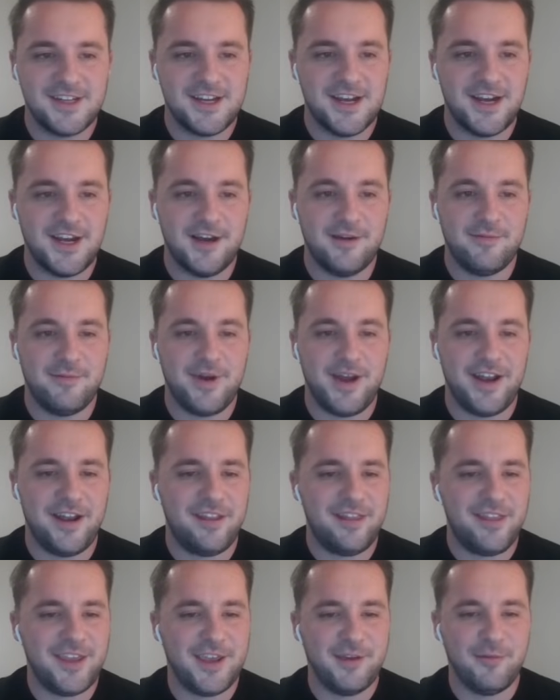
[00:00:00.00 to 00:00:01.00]
And I
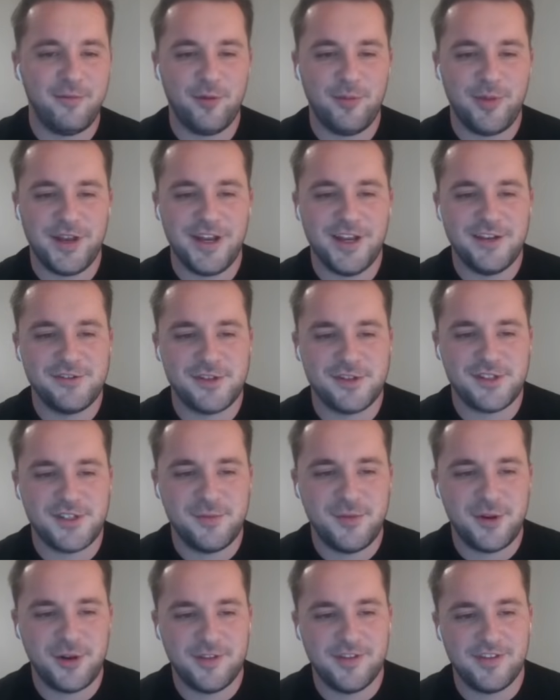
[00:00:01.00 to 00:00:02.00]
think it will be an
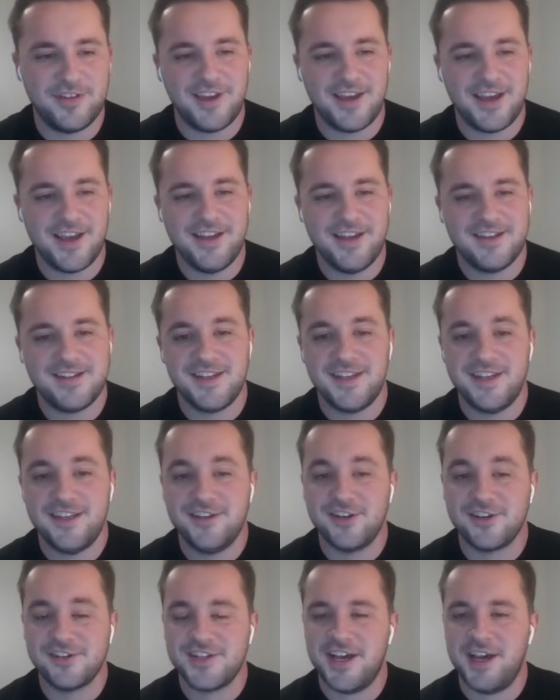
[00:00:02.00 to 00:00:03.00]
interesting one on the day. See
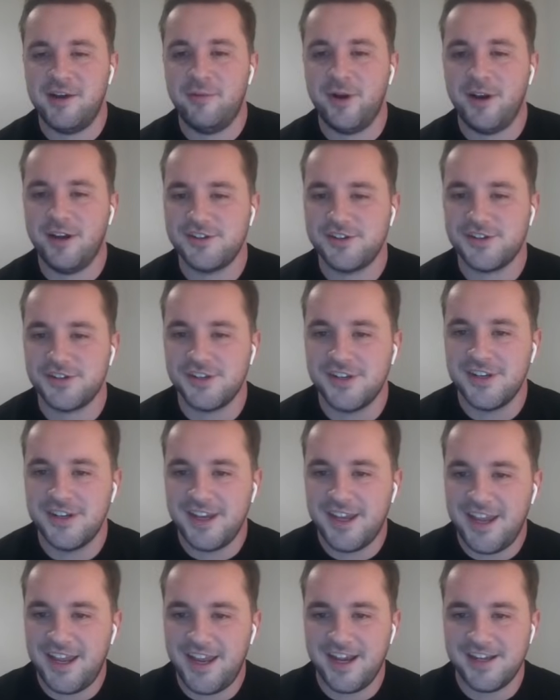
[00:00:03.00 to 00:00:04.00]
just how much
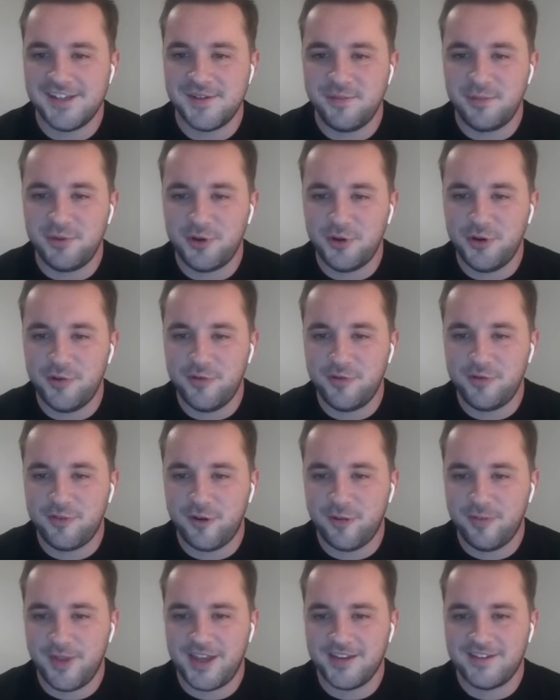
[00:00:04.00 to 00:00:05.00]
he has improved
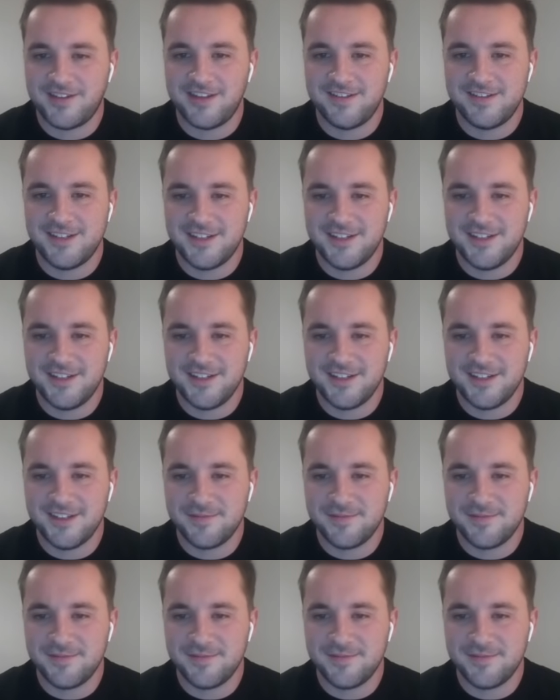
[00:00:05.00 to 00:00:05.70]
from that Dante.